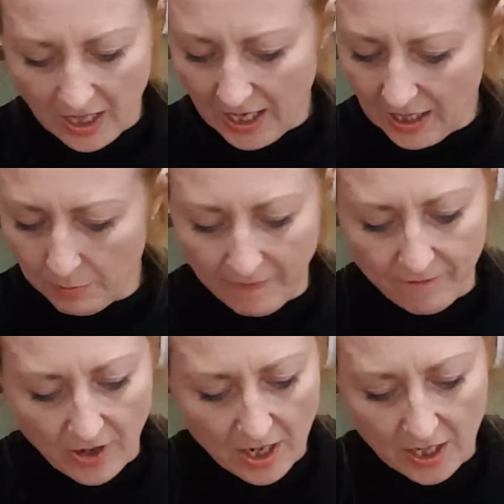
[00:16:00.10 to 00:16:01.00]
It'll be
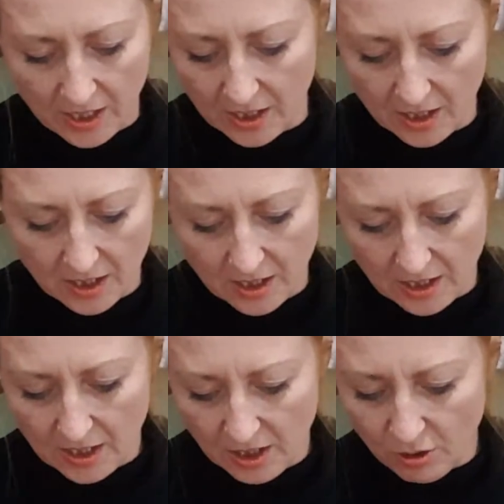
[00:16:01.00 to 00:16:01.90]
fine.
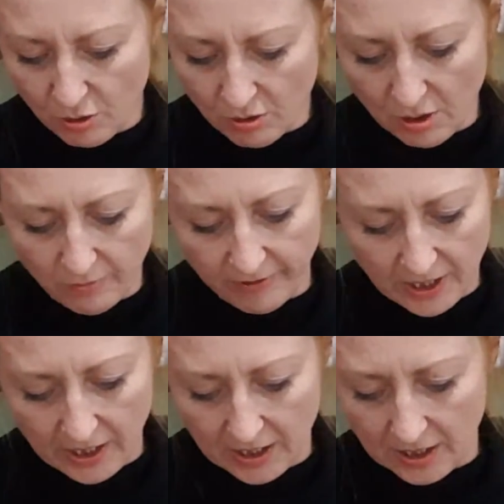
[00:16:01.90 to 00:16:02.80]
All fine.